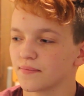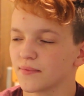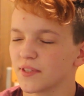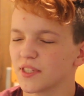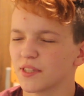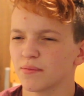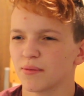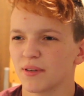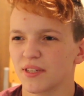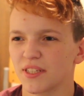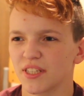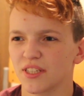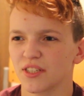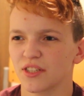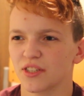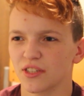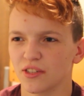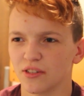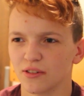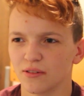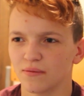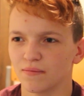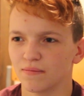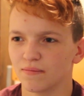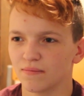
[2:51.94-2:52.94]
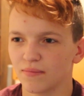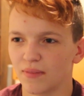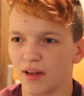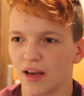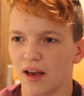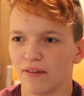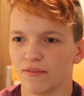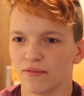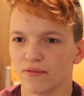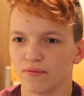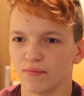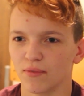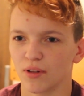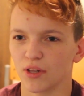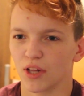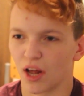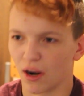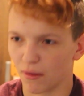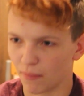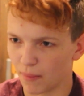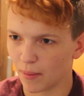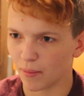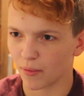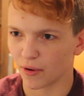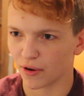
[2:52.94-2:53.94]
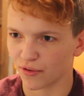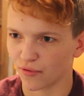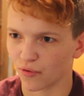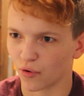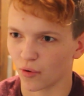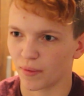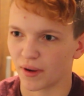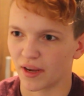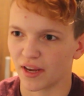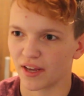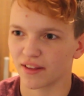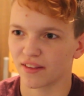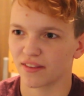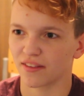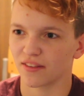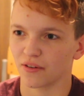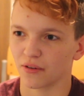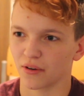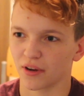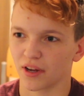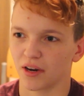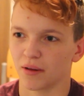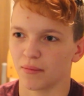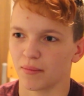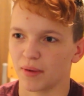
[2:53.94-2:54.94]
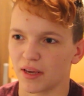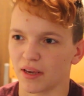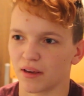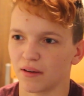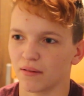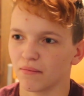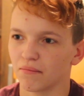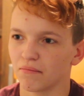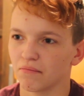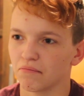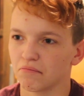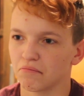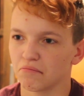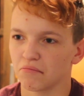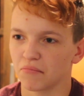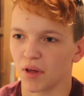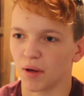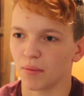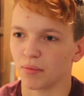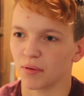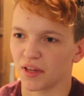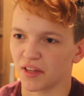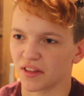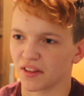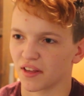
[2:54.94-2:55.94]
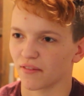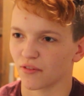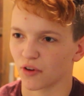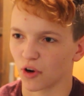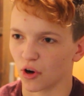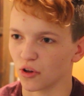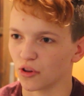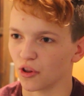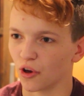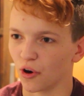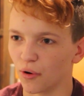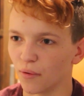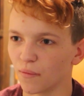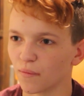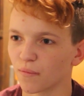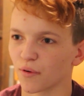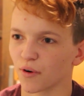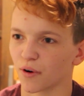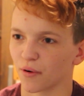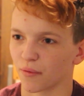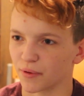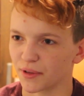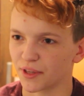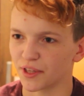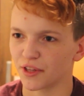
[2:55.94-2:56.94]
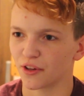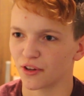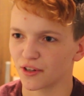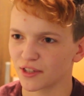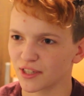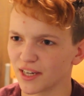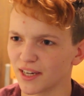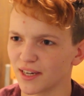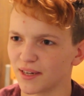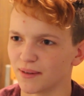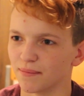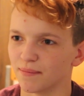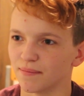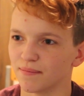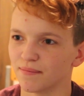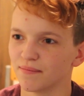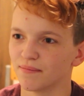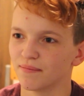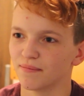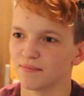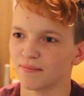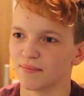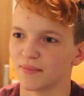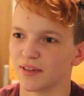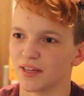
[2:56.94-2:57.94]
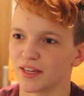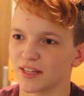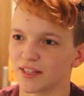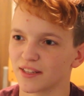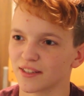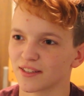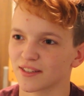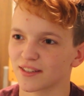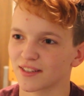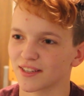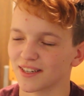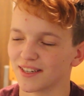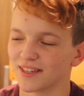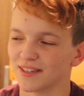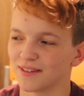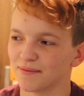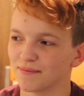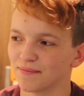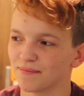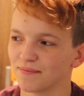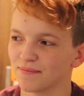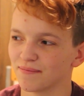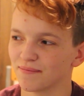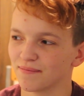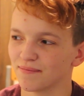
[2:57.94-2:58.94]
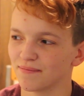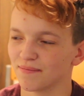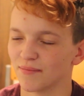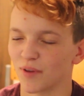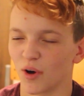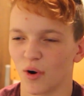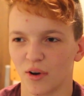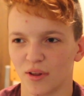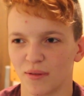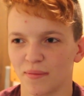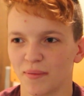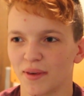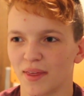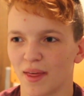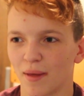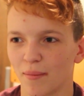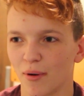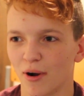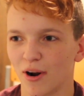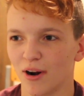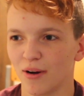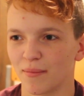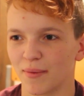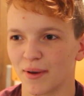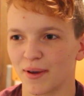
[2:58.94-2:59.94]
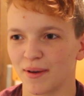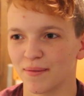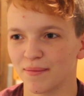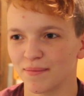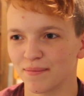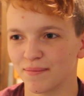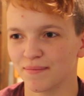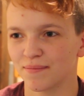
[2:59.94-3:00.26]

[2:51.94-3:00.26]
this place will still have a lot of memories for me. It's still going to be a place I've called home for a really long time, and it's going to always be that part of me.